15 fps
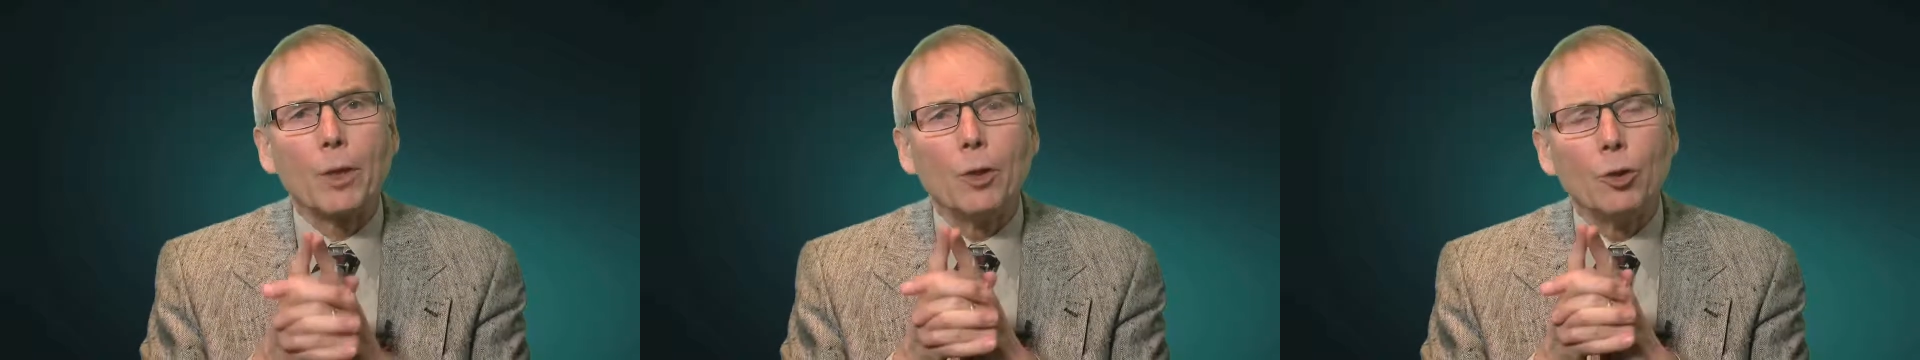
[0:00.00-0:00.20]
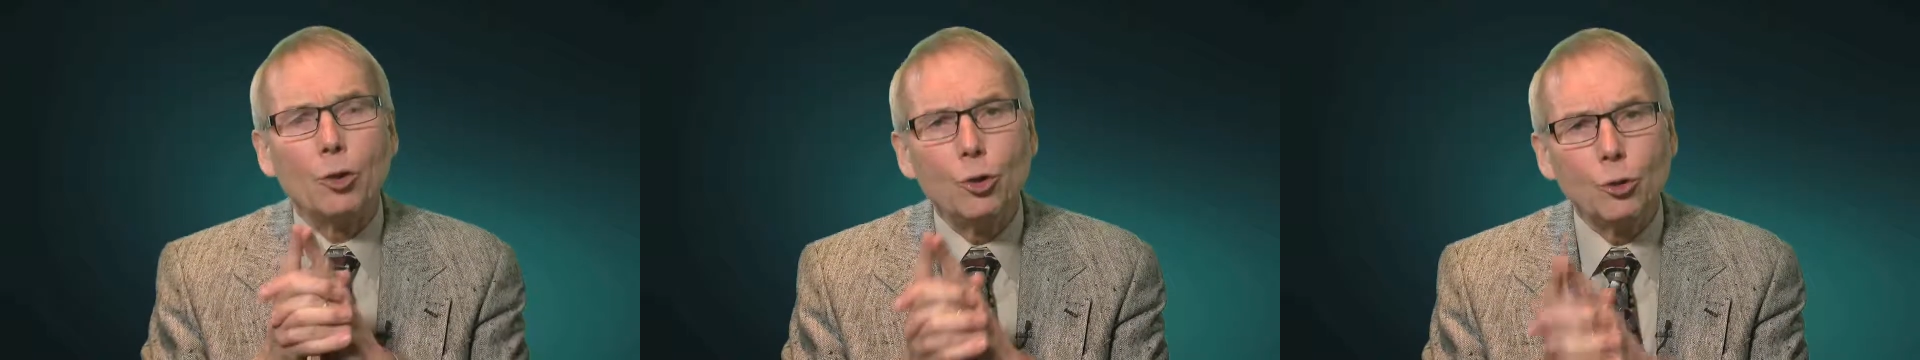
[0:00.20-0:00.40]

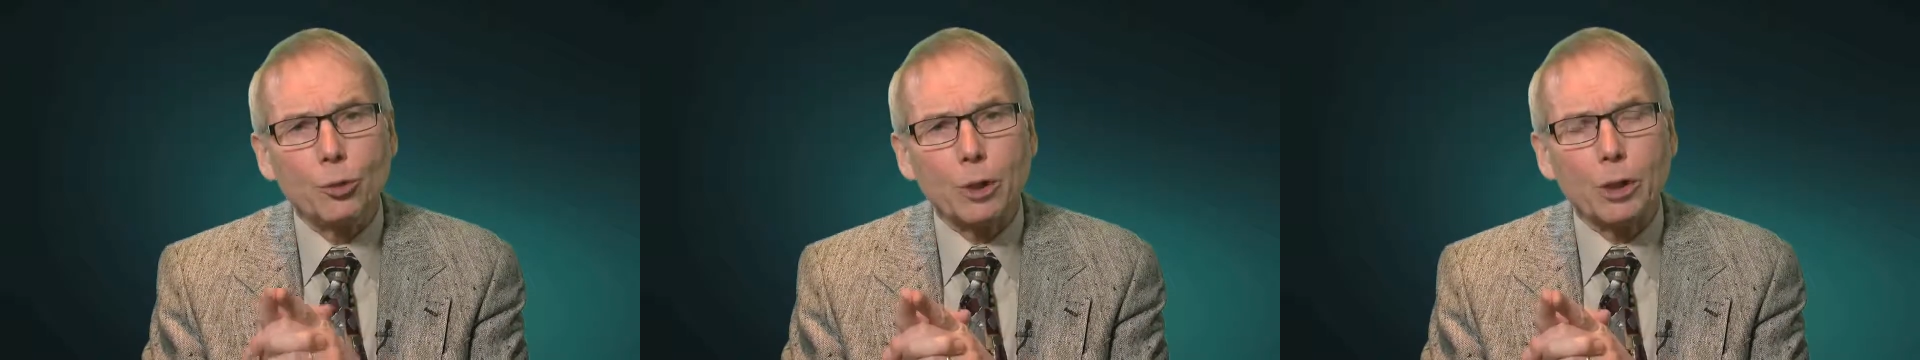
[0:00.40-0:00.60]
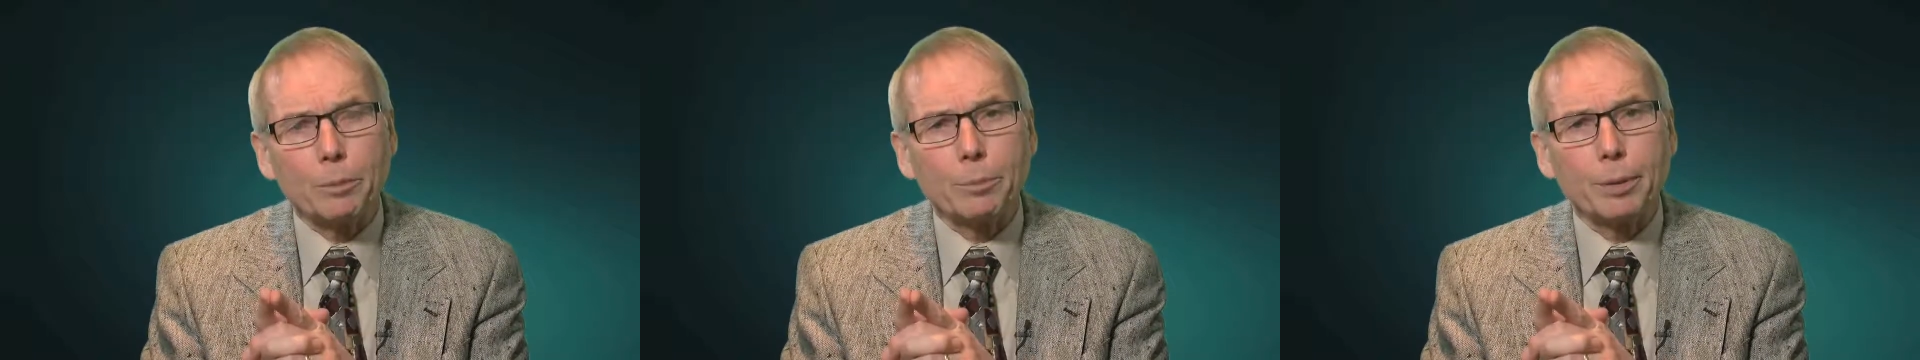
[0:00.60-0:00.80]

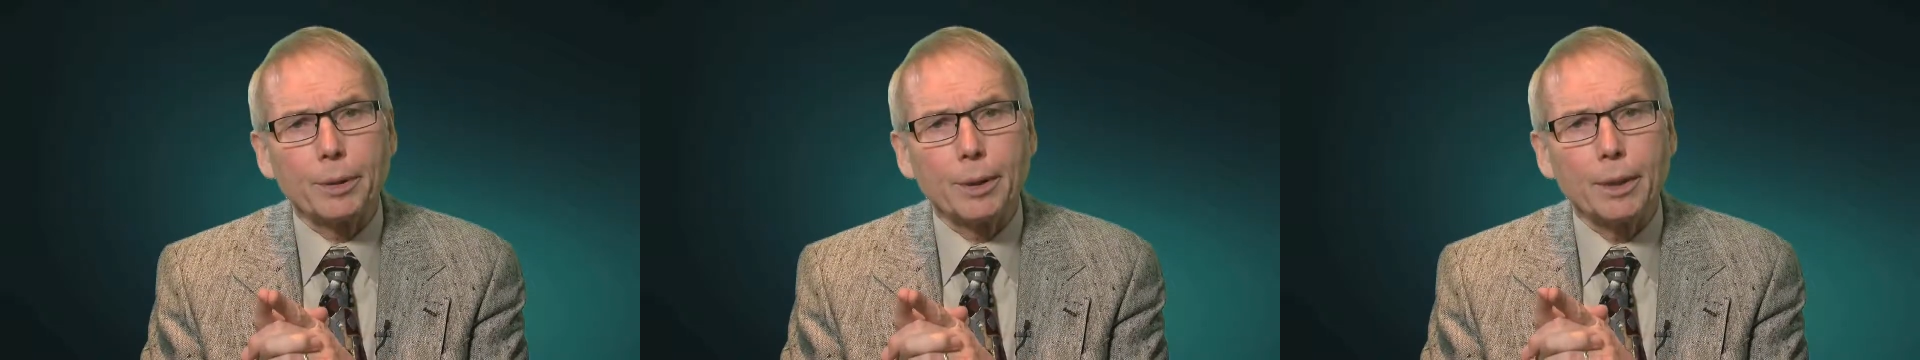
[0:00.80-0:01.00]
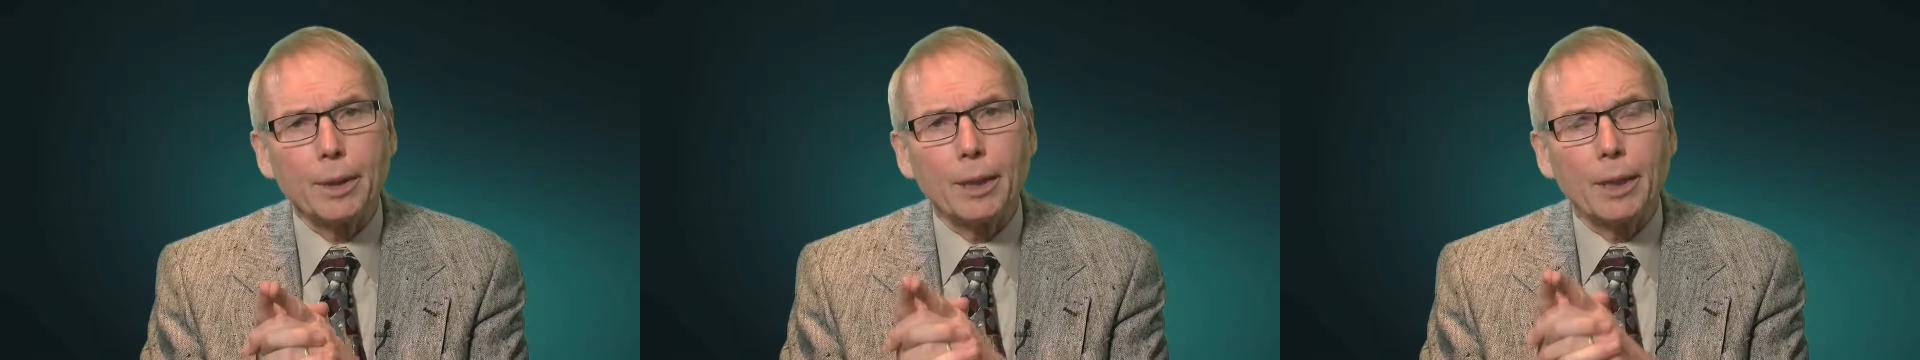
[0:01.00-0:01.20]
Europe
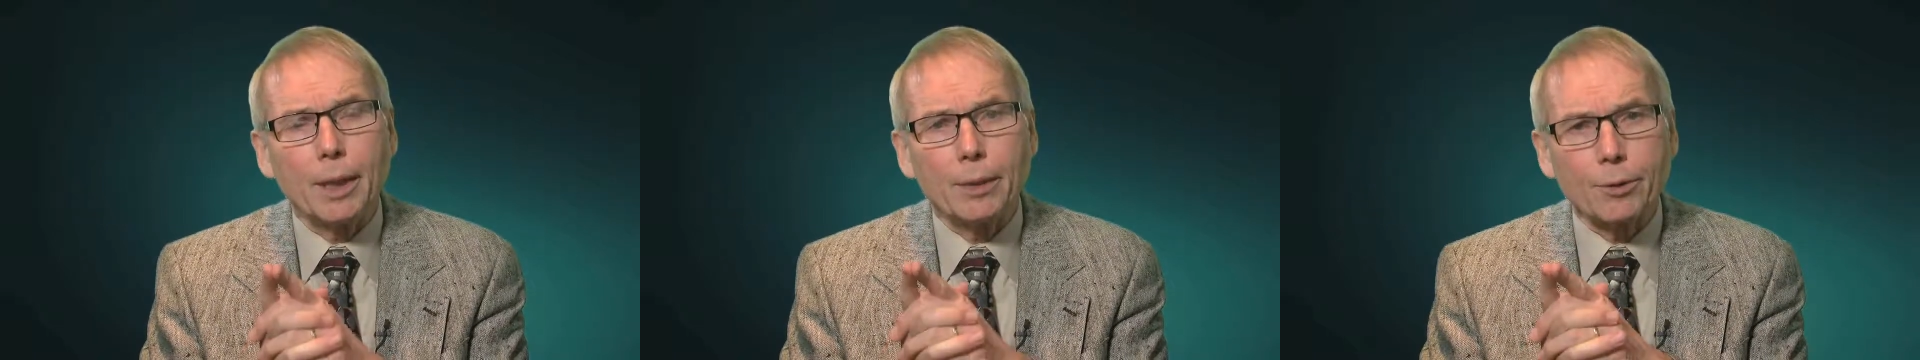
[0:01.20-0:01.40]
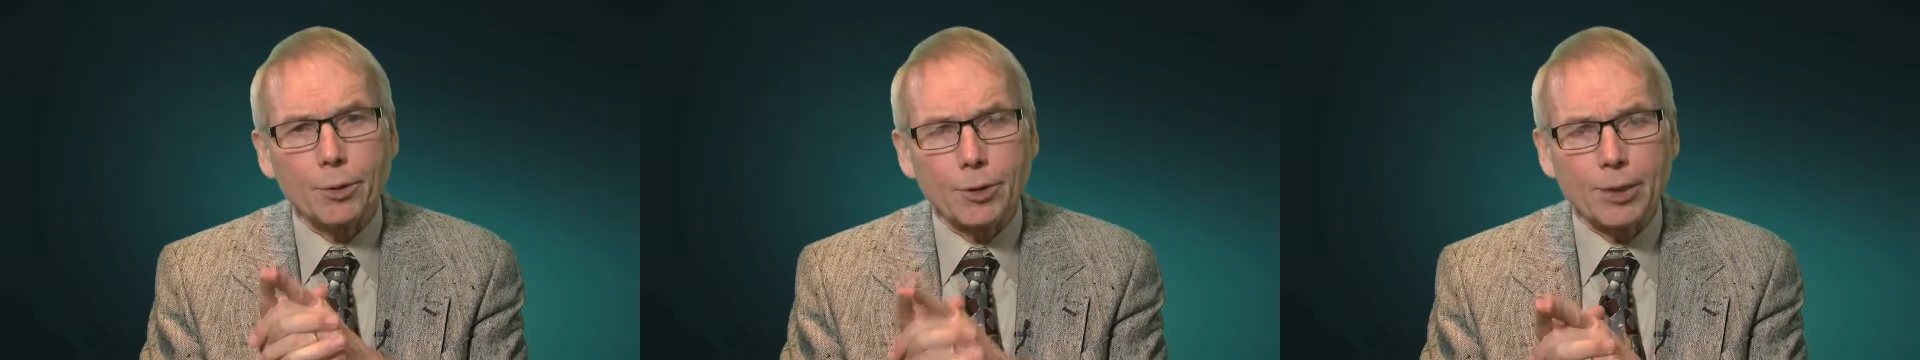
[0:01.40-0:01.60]

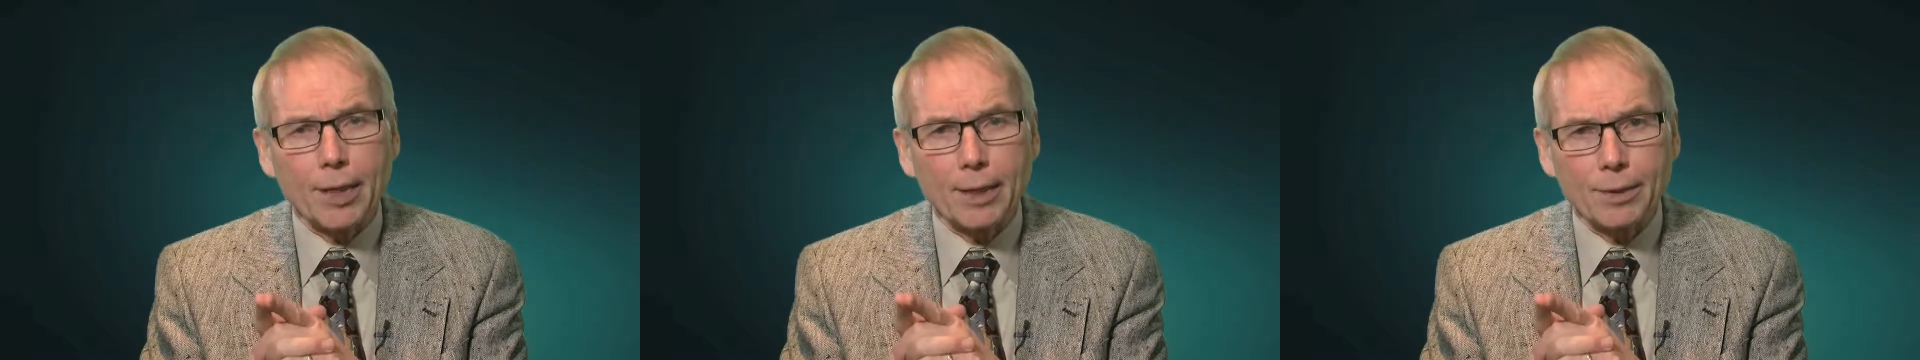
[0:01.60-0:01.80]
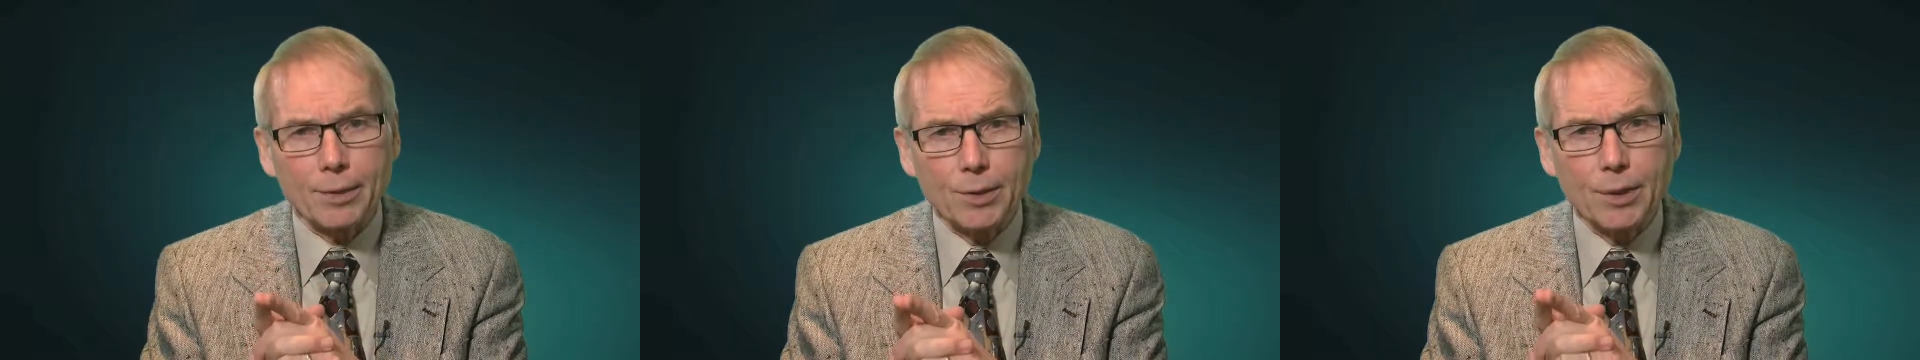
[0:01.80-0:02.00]

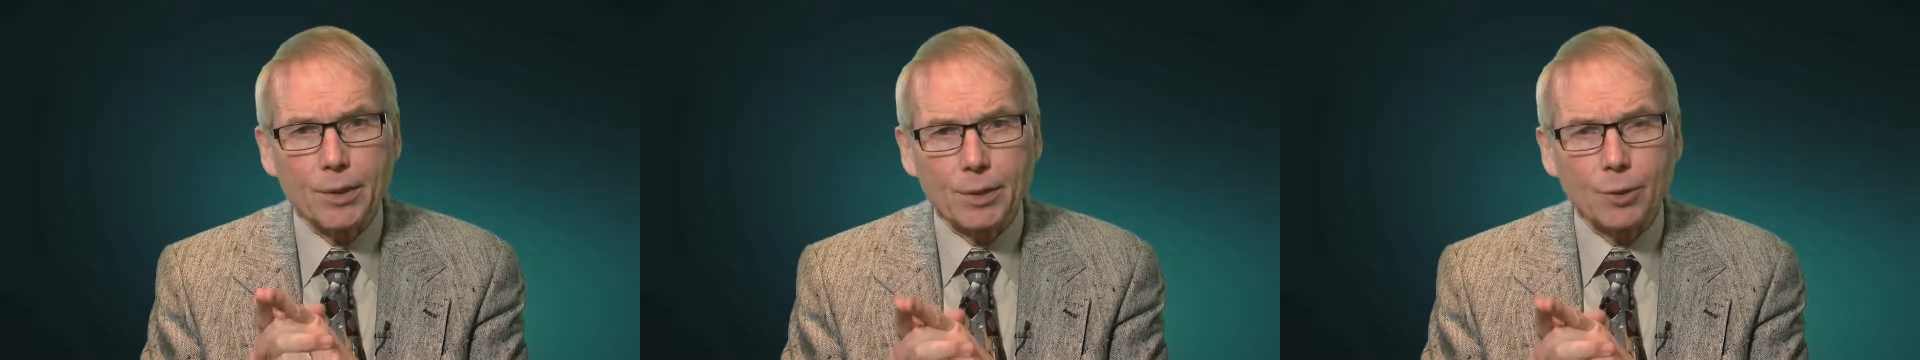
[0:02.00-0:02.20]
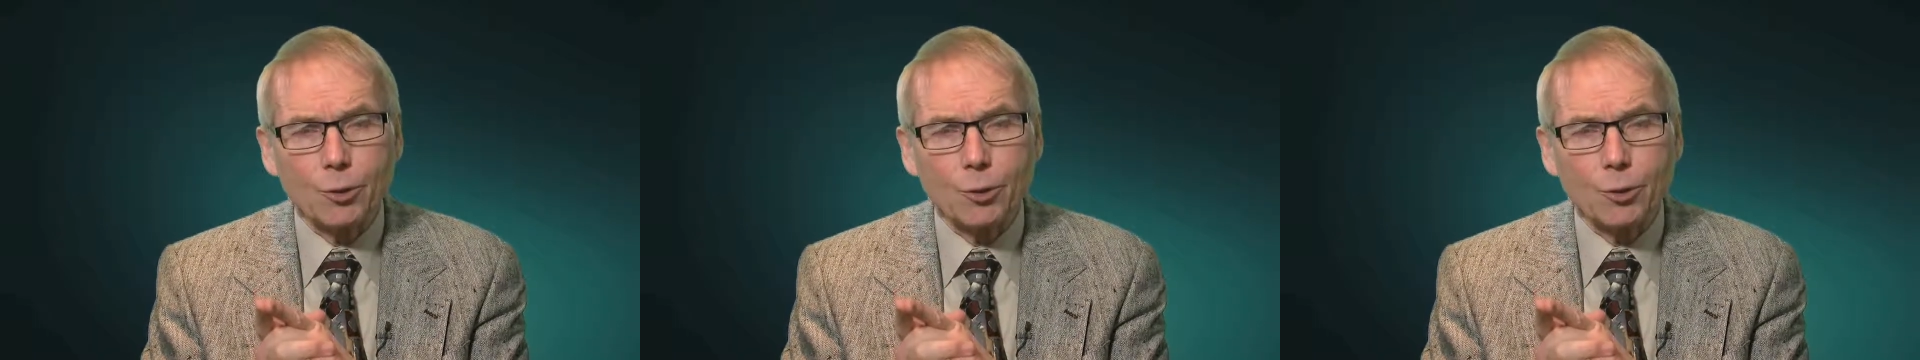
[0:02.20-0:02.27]
understands these